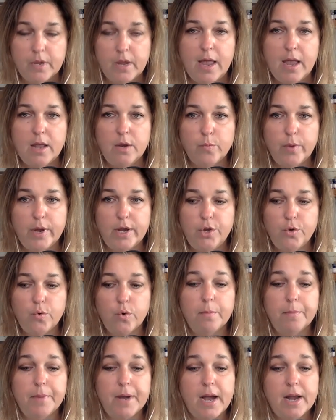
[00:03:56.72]
And when
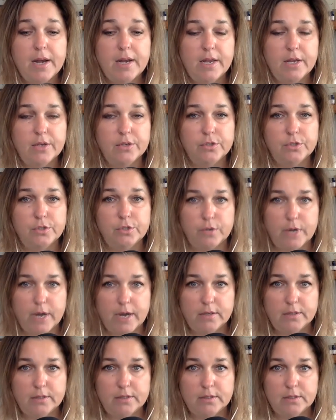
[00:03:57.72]
your body is
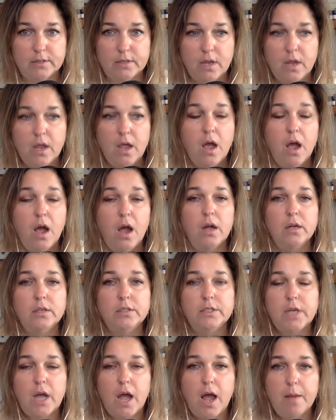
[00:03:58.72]
stressed,
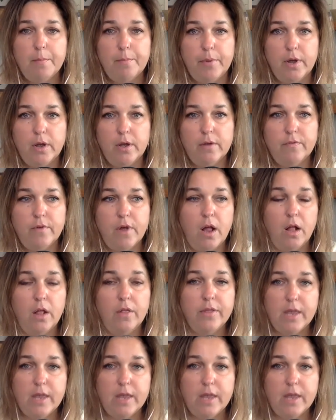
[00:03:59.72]
on top of all